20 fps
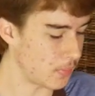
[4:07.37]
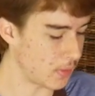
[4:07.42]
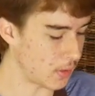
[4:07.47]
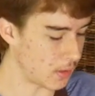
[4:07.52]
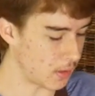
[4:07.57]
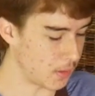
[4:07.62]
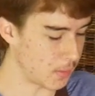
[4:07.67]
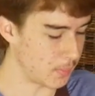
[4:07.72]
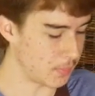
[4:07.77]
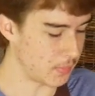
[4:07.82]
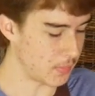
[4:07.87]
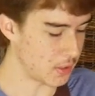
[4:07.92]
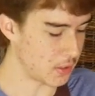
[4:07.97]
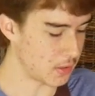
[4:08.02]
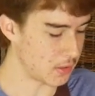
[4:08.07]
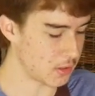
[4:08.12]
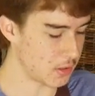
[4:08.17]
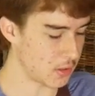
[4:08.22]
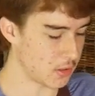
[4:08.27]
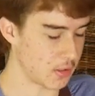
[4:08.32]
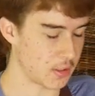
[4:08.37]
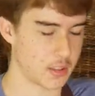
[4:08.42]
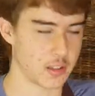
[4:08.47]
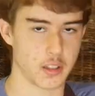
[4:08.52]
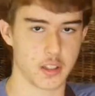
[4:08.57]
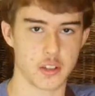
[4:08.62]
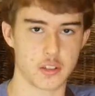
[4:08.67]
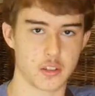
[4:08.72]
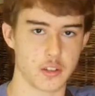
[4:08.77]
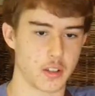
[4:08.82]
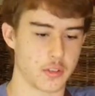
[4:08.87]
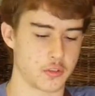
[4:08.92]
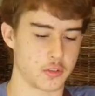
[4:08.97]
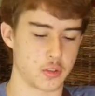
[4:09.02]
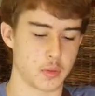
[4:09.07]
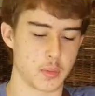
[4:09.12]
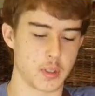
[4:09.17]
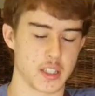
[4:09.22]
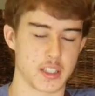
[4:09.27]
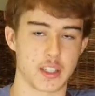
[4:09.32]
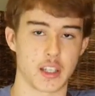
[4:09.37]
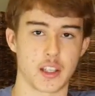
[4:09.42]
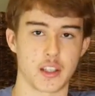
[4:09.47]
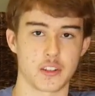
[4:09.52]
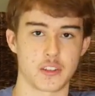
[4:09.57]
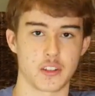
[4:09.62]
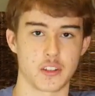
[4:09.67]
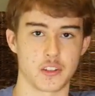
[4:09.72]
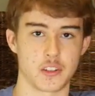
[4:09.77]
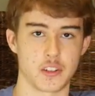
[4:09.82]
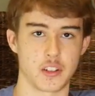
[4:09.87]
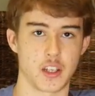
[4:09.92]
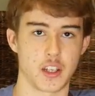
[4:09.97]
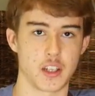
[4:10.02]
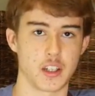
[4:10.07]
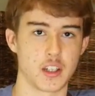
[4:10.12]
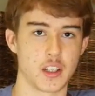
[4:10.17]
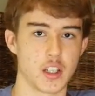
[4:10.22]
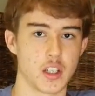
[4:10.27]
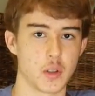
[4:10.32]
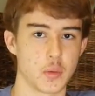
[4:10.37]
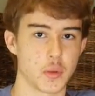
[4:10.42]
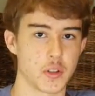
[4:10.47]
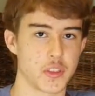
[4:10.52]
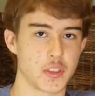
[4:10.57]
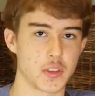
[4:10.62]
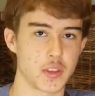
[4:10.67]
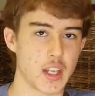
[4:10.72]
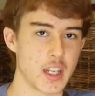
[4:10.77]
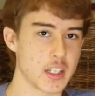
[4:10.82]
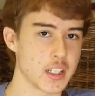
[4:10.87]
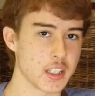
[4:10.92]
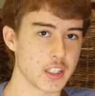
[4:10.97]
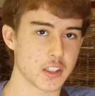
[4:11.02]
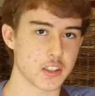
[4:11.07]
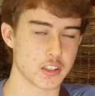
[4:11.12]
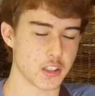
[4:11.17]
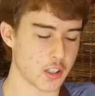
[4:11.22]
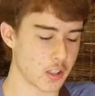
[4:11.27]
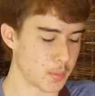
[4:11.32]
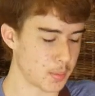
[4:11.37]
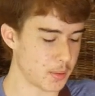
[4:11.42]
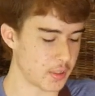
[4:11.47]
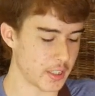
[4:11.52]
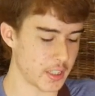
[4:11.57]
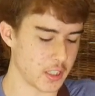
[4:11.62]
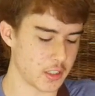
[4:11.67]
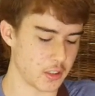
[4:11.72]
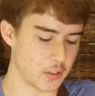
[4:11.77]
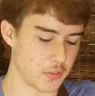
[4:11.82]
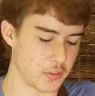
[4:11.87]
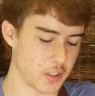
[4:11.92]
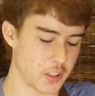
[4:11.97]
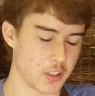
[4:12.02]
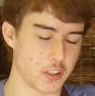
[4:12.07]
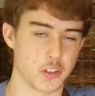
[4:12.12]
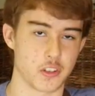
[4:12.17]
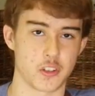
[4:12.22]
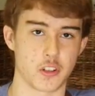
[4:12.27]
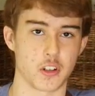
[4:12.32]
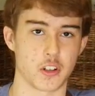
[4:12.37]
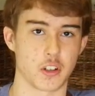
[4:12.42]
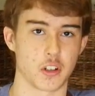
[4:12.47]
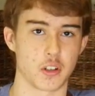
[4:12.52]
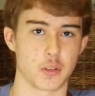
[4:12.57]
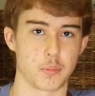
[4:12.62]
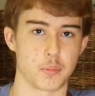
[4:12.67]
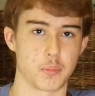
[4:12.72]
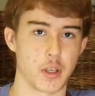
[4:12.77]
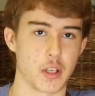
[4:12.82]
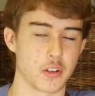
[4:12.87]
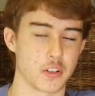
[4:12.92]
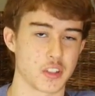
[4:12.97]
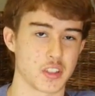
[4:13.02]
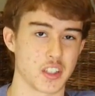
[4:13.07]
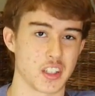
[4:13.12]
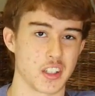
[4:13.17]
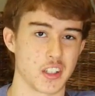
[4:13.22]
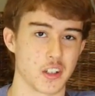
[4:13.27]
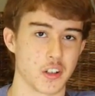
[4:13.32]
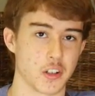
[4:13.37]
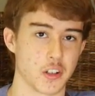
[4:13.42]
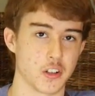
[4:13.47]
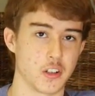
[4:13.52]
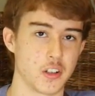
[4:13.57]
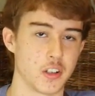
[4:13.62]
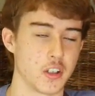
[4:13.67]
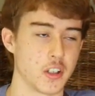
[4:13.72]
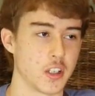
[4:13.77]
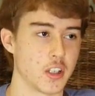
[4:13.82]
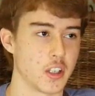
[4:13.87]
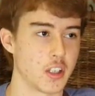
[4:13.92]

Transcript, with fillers: Um, and, you know, I don't have too many calluses yet. With any guitar playing, your fingers are bound to get hurt,